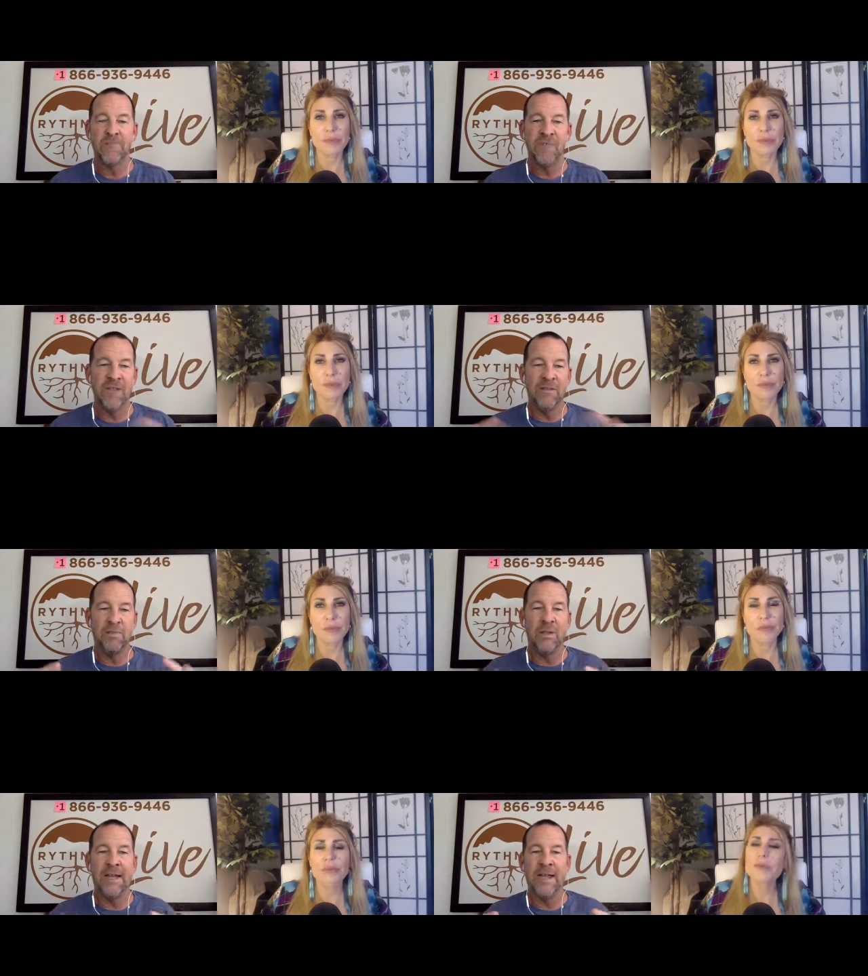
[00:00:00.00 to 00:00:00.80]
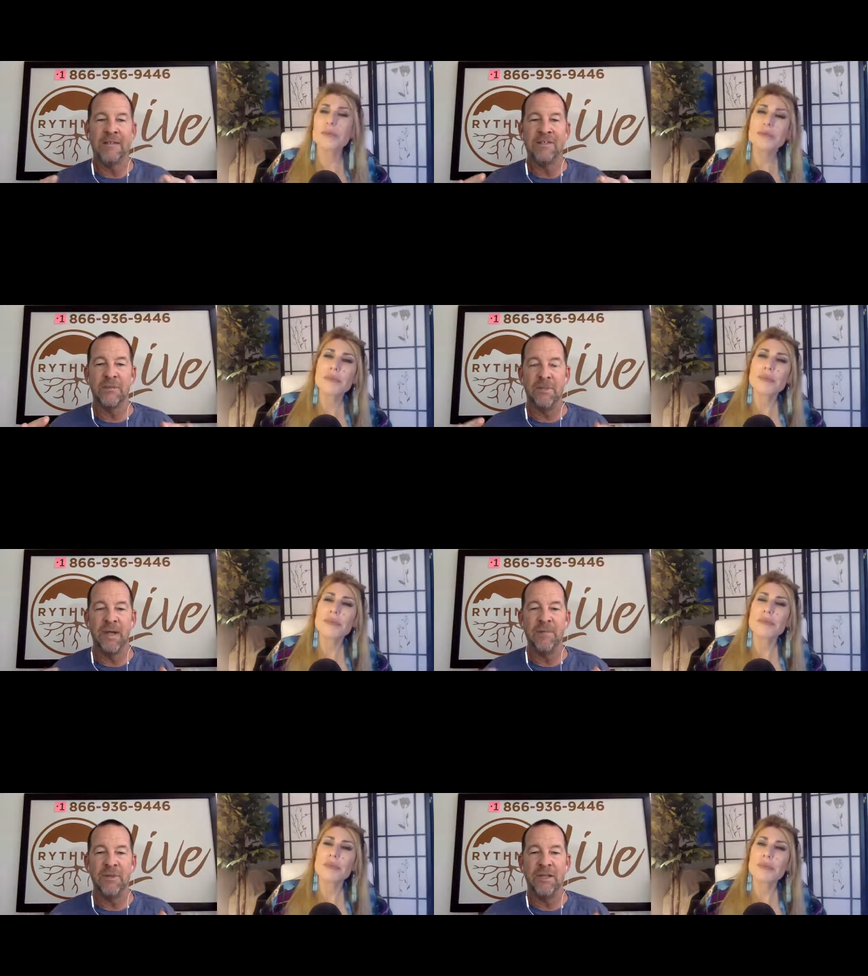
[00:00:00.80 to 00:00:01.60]
Speaker 1: And the plants, in my
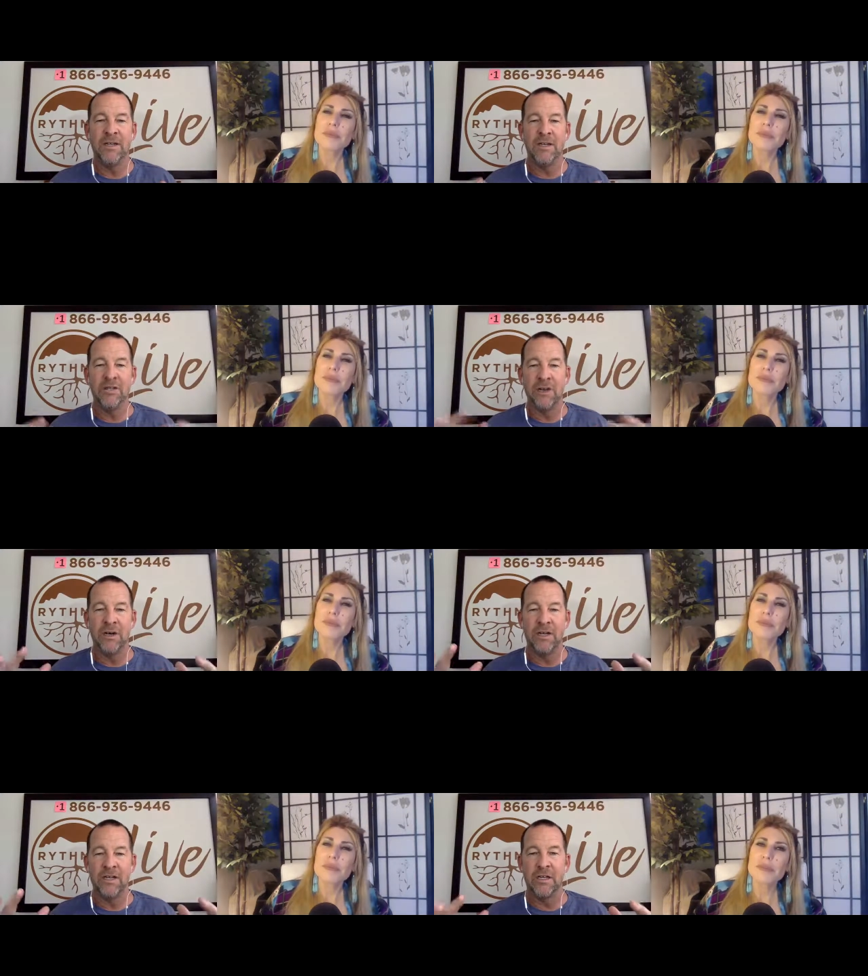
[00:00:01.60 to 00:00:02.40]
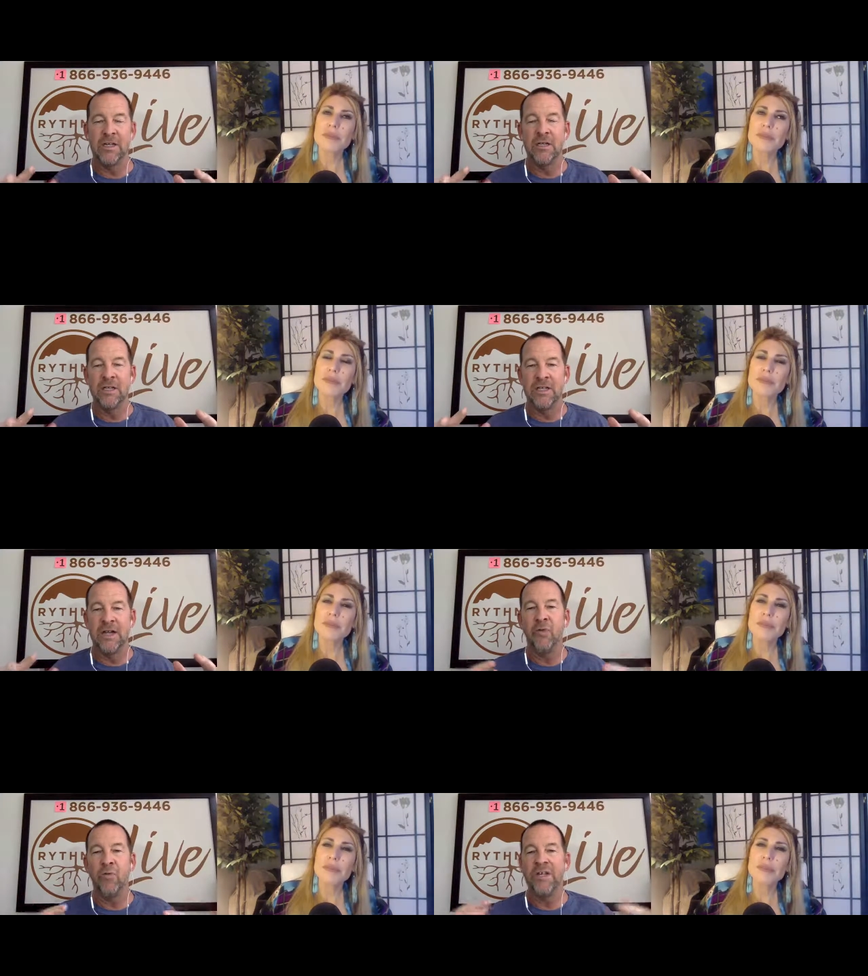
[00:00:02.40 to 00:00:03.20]
opinion, are starting to kind
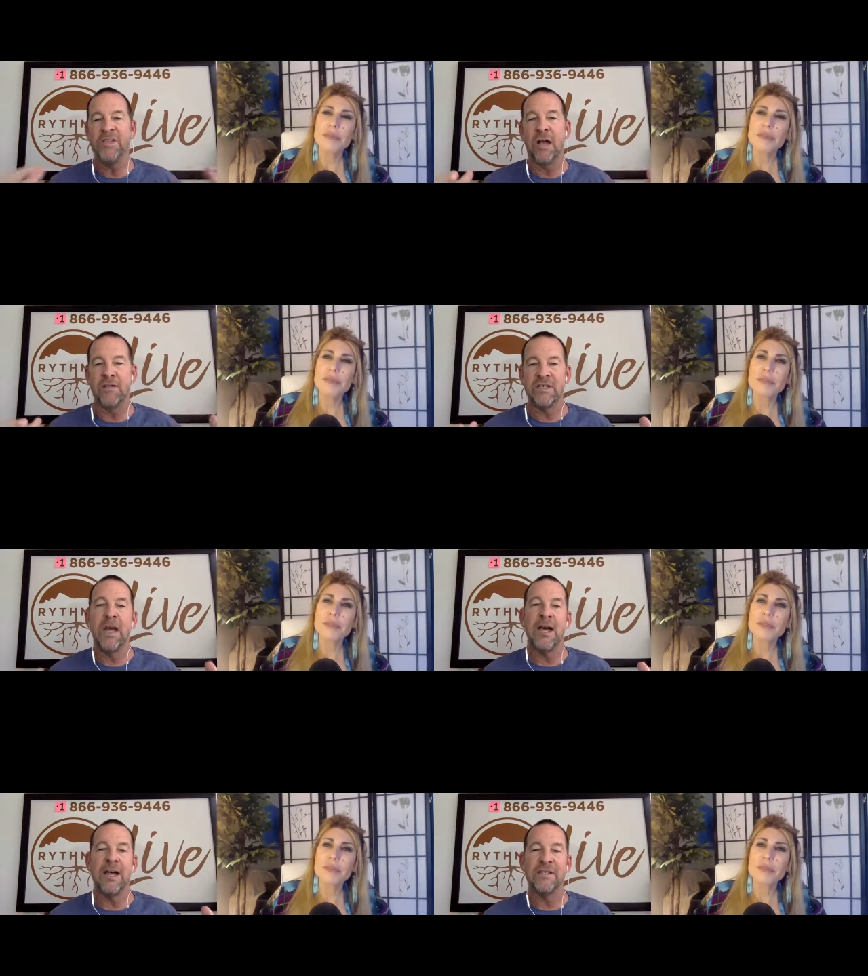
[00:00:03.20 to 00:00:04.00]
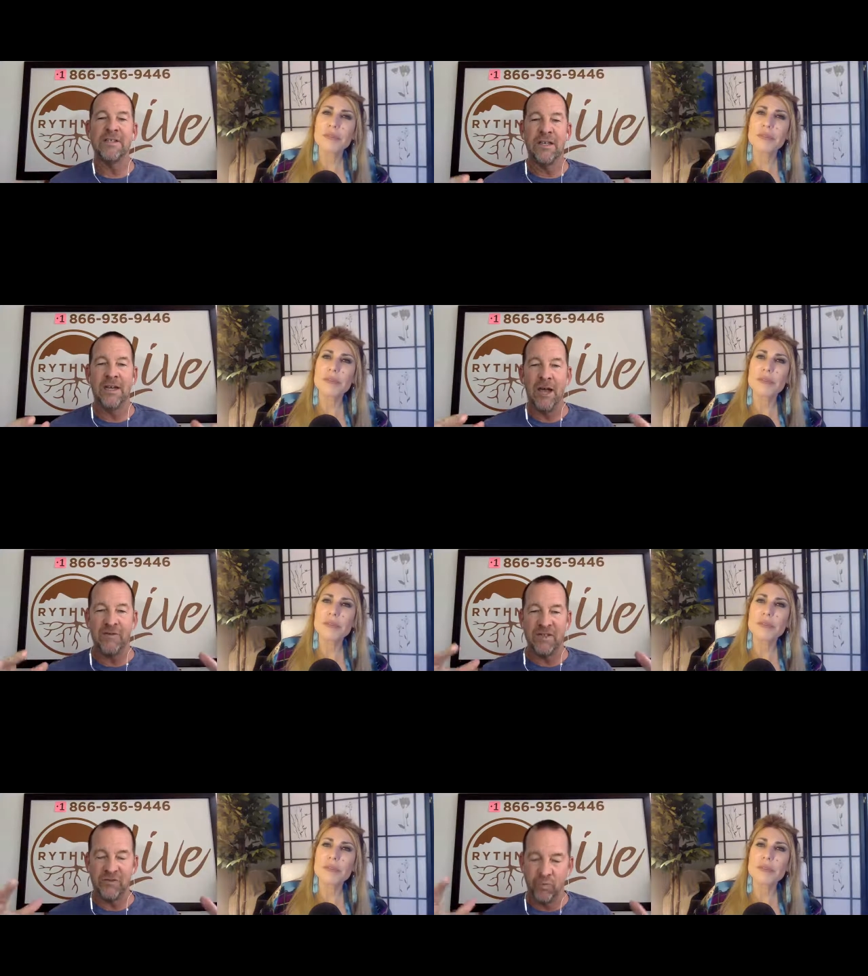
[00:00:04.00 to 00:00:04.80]
of reach out to us and have
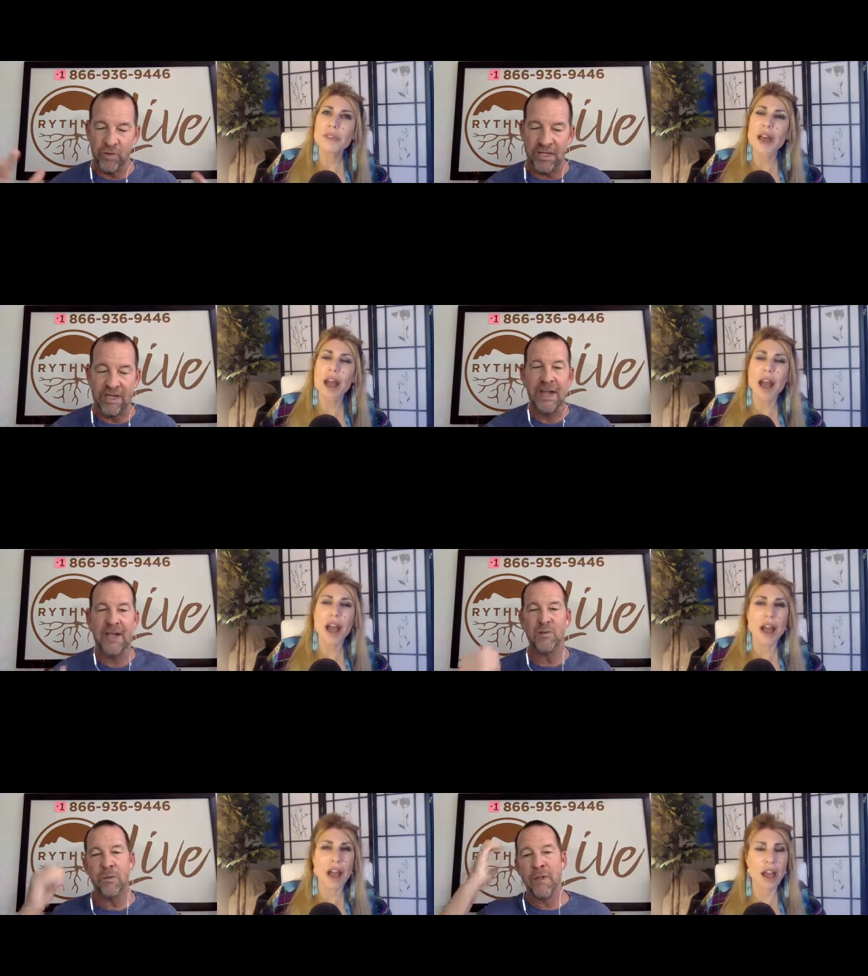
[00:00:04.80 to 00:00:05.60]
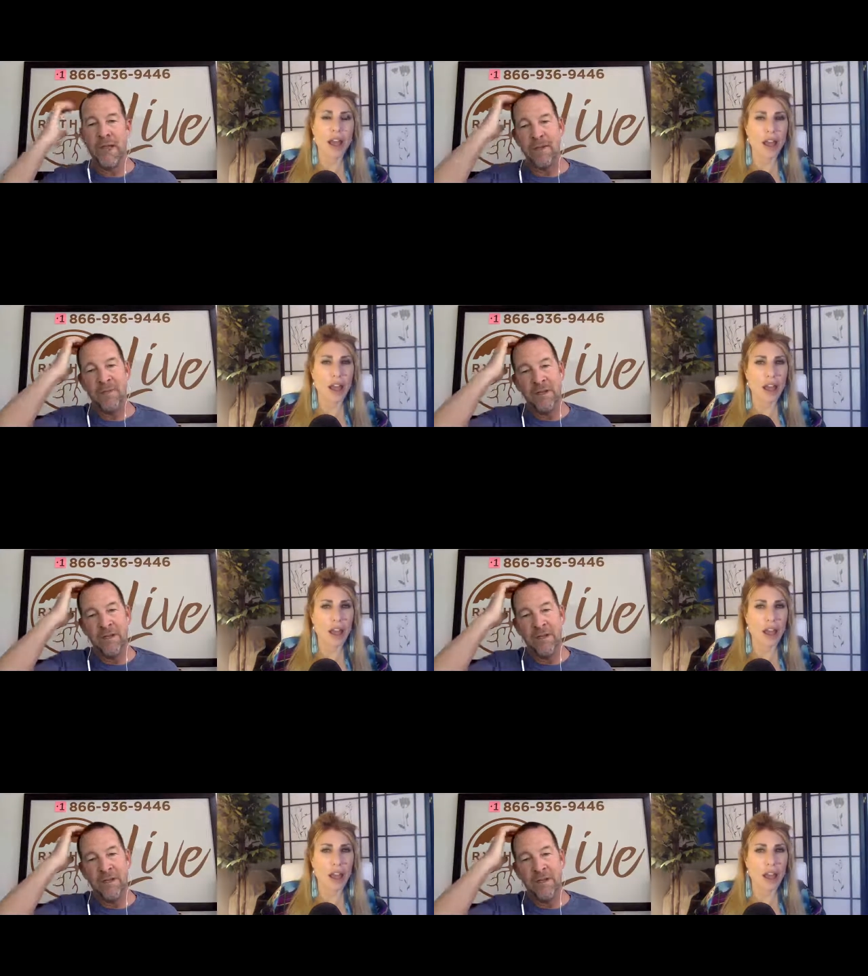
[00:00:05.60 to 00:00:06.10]
us reconnect with them.